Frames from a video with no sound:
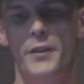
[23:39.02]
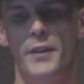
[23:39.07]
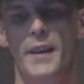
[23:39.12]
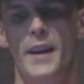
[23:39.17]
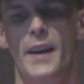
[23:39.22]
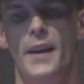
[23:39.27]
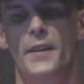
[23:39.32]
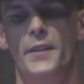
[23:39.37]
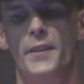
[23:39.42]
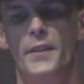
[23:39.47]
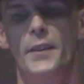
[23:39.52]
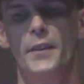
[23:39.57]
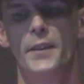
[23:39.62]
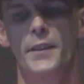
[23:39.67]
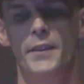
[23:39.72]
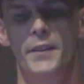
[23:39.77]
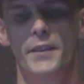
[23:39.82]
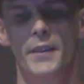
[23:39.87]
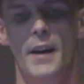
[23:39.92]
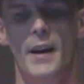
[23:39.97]
to
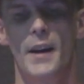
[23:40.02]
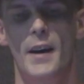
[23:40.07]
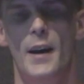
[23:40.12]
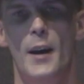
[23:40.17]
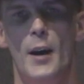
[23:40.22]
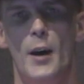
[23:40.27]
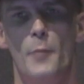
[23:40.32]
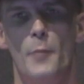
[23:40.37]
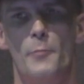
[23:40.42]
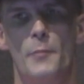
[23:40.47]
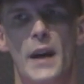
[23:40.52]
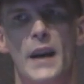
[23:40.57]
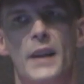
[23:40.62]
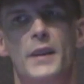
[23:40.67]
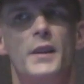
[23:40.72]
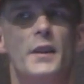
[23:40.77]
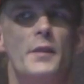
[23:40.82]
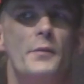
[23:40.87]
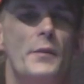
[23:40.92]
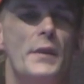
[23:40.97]
councils um,
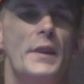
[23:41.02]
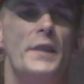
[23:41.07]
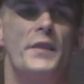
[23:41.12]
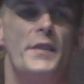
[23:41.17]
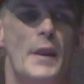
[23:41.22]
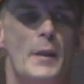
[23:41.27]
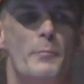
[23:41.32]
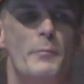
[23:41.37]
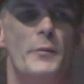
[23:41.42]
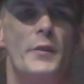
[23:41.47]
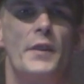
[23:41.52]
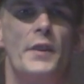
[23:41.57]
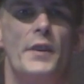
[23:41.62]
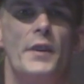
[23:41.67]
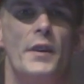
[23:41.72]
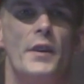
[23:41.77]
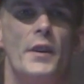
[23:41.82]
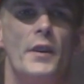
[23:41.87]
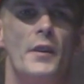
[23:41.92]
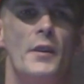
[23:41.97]
and convince them
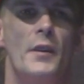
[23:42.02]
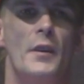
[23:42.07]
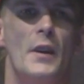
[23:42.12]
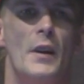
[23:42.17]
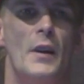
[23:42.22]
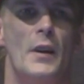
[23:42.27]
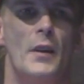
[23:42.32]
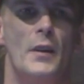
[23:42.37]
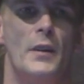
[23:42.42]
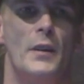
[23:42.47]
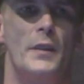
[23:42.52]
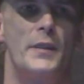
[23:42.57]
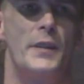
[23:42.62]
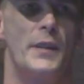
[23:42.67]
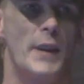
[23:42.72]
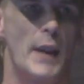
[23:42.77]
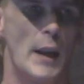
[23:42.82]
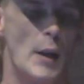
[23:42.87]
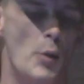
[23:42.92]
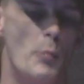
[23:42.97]
to, to
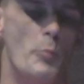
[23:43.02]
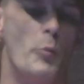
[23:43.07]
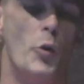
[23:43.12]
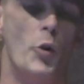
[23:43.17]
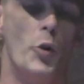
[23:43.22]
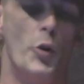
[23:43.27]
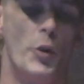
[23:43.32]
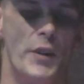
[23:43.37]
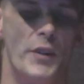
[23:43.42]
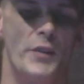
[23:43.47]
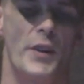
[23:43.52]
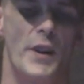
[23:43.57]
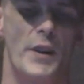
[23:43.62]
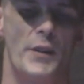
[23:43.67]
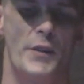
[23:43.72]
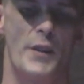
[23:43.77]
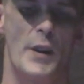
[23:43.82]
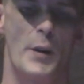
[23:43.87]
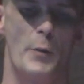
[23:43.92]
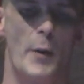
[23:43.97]
get on board and
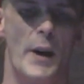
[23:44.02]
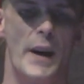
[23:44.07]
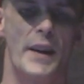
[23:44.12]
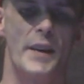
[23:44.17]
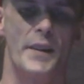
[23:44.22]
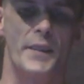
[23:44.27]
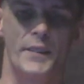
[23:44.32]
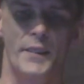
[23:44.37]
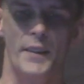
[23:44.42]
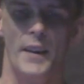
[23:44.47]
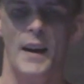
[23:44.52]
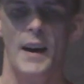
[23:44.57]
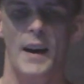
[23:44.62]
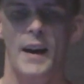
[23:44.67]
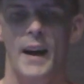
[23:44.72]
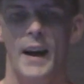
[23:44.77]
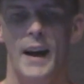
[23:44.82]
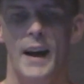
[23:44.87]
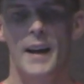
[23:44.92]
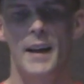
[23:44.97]
change their ways.
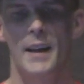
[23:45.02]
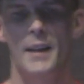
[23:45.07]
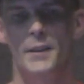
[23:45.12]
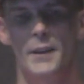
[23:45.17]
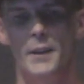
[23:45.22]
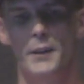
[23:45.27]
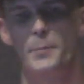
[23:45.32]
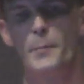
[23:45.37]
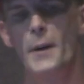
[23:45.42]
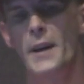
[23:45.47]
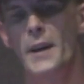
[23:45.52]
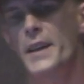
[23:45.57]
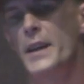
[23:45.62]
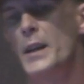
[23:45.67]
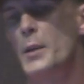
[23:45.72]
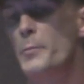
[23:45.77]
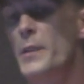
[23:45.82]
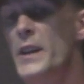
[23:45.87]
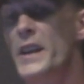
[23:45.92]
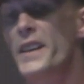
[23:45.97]
Uh, this might get
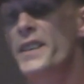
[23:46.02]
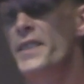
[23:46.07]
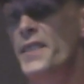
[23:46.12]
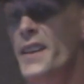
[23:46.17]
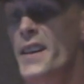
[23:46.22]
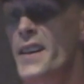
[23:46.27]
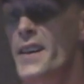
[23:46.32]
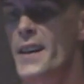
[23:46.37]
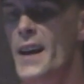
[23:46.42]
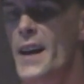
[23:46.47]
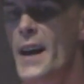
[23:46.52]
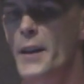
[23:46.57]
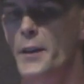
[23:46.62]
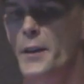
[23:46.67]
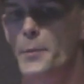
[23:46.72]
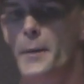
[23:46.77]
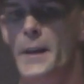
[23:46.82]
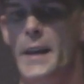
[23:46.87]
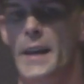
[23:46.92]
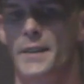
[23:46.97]
a bit easier
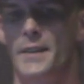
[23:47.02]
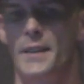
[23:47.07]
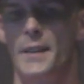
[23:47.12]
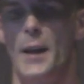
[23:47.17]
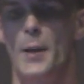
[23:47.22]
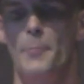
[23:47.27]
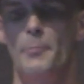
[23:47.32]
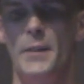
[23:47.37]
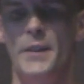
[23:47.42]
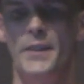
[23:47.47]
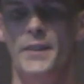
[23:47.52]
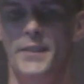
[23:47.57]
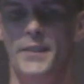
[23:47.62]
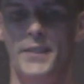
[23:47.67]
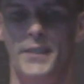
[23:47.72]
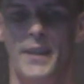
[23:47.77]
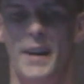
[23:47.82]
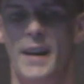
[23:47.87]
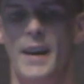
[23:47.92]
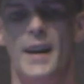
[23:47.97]
as we get the
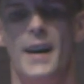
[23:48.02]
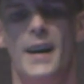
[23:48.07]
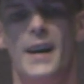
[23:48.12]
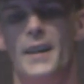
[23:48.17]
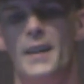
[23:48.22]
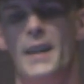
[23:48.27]
numbers. Uh,